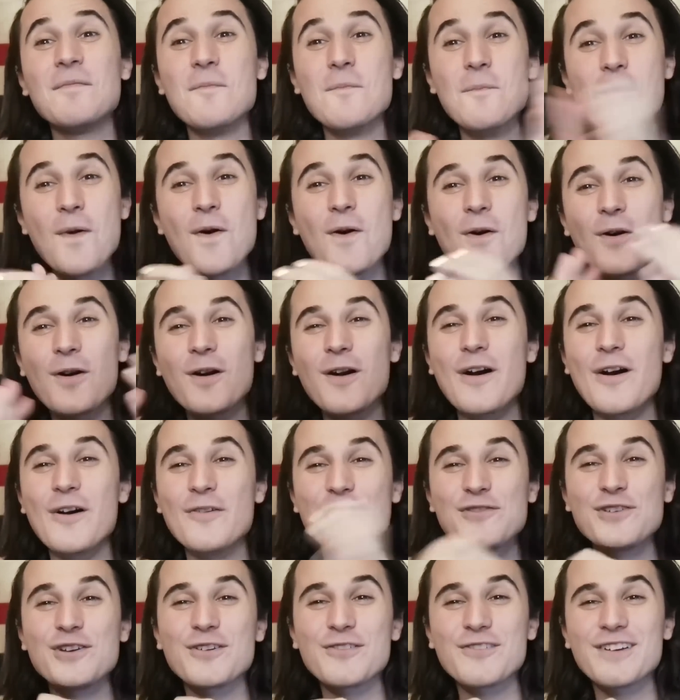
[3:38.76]
more
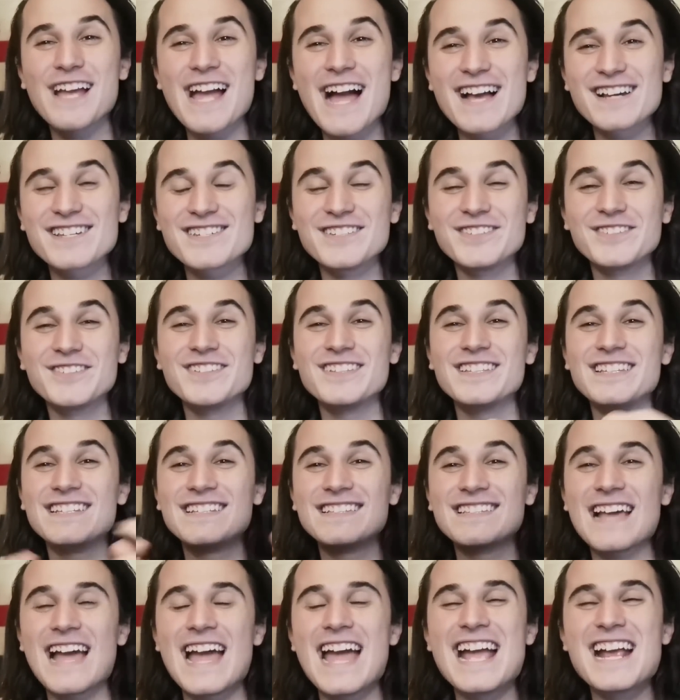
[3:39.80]
of your reaction to
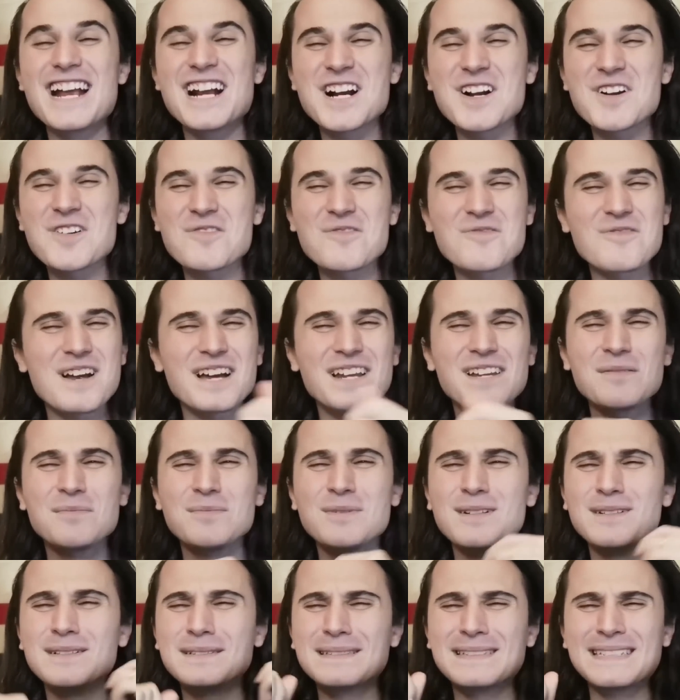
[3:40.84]
these
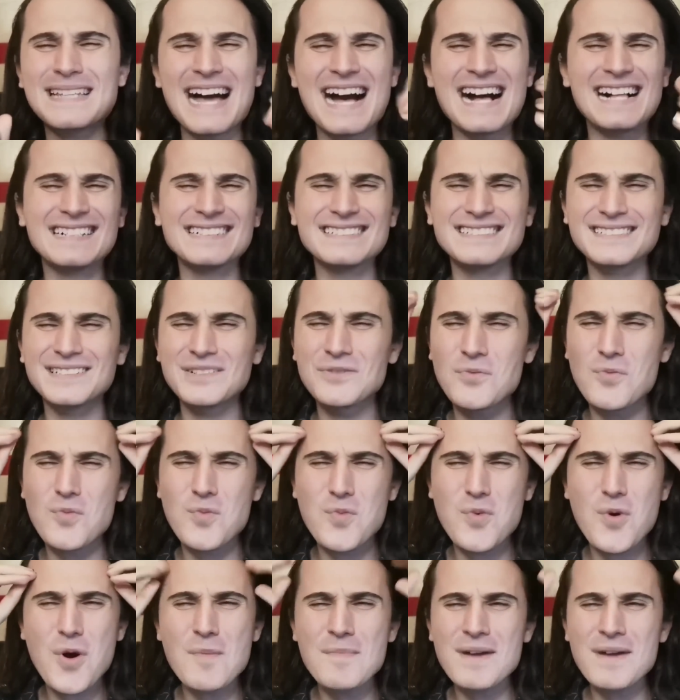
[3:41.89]
incredible,
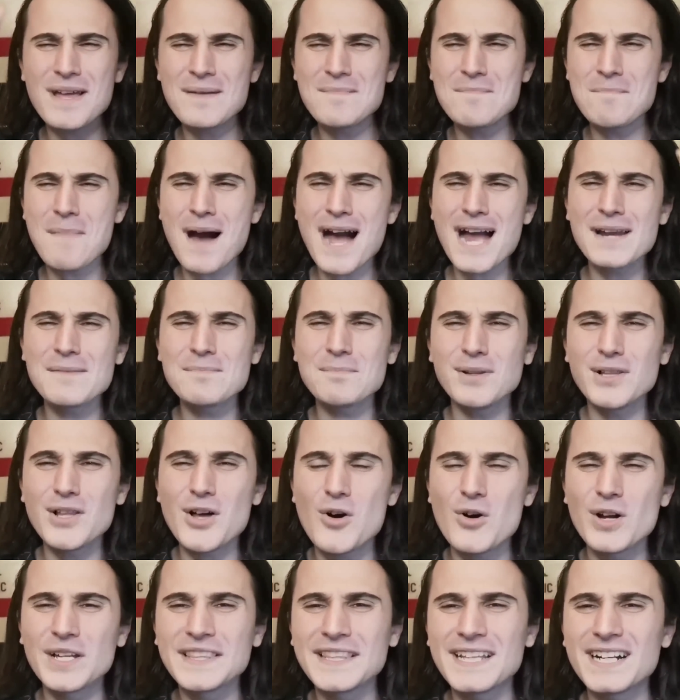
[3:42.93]
talented women.
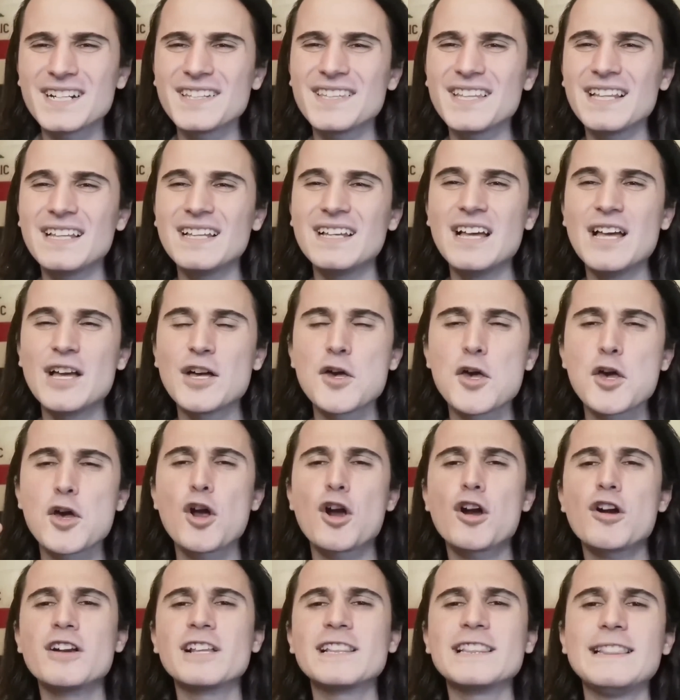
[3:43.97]
Mind-blowing. They're the
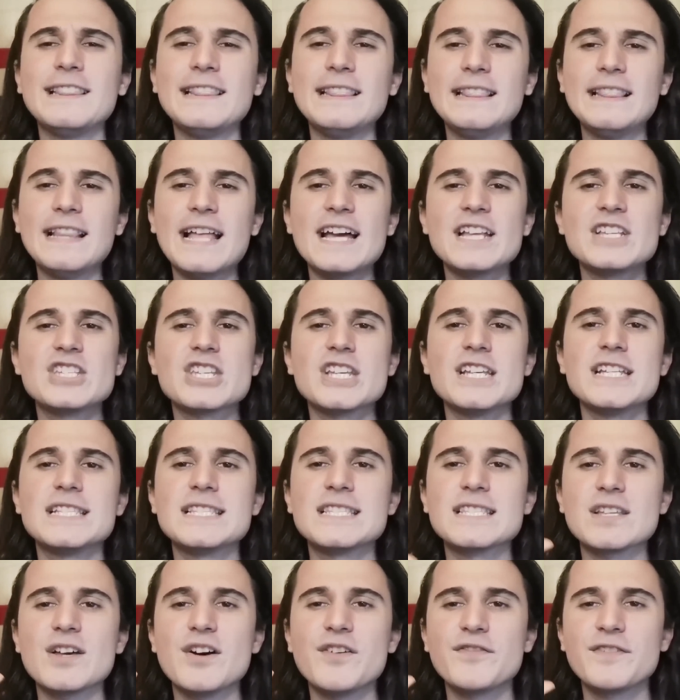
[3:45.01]
current
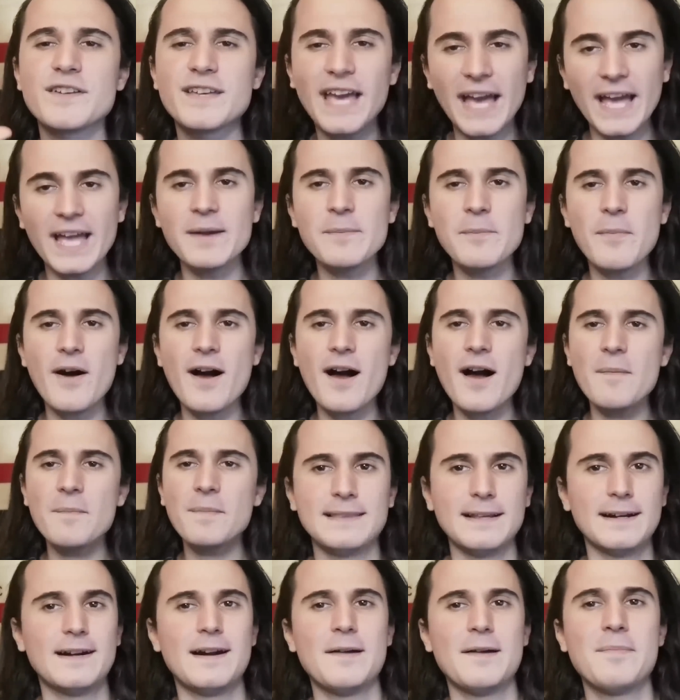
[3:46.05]
legends of K-pop.
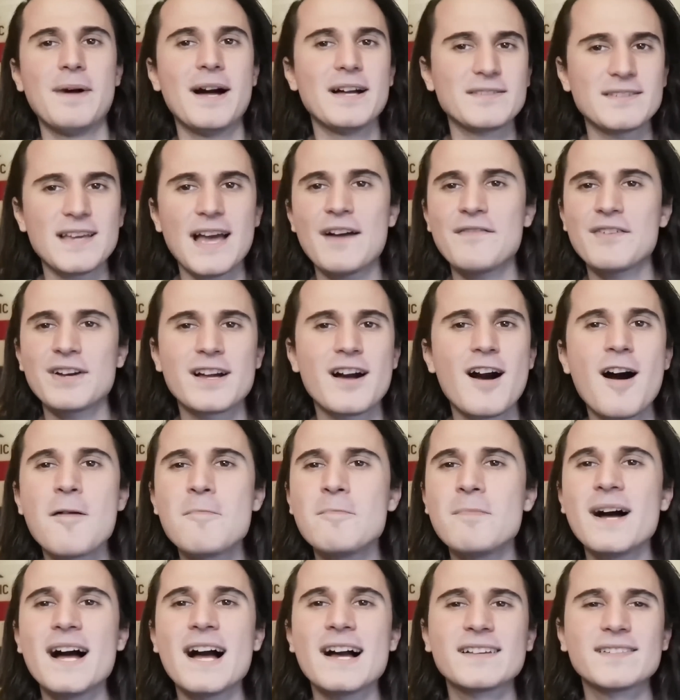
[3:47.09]
They're about to have a
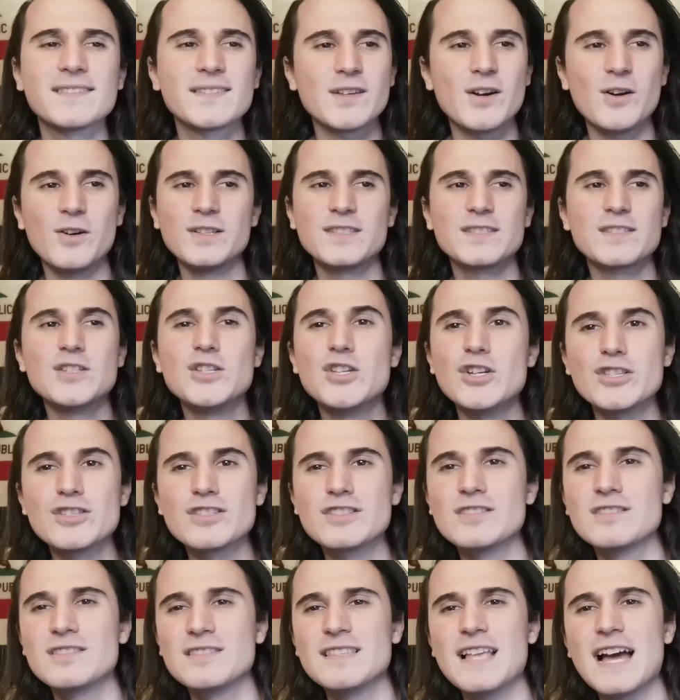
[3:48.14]
comeback, so it's good
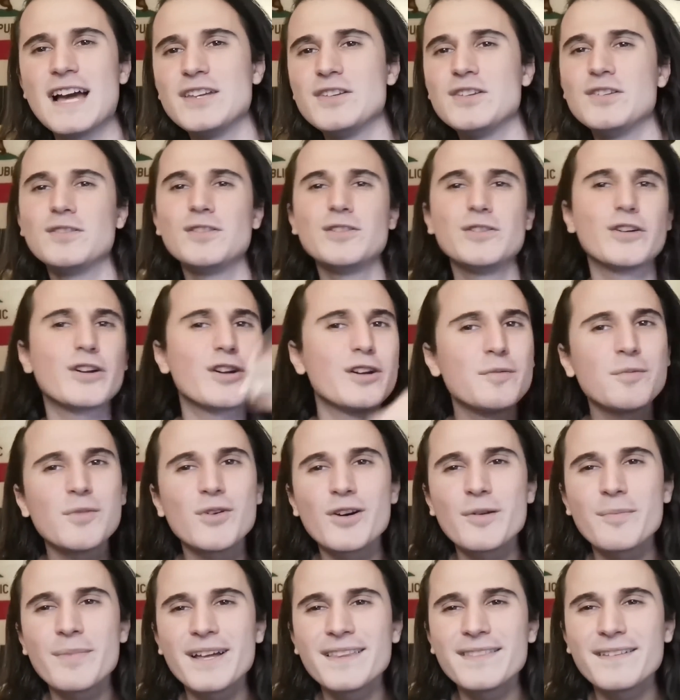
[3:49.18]
that you learn
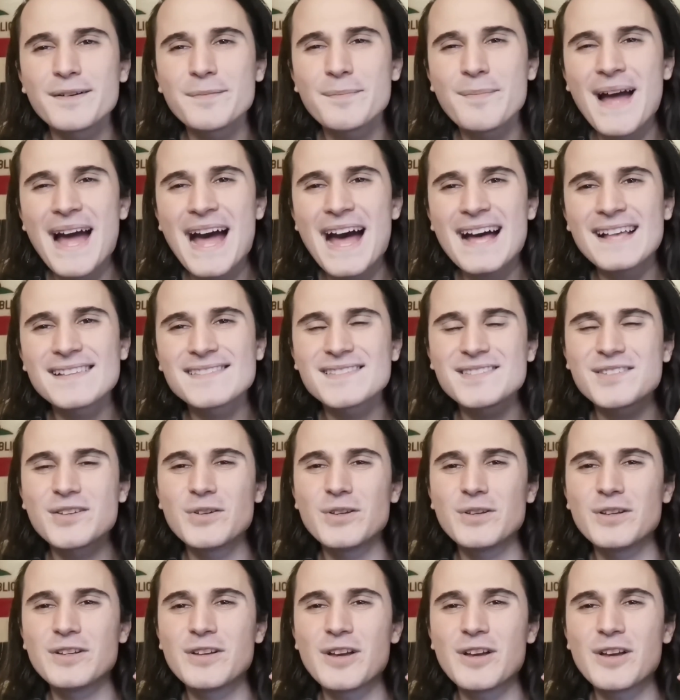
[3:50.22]
more about their past so you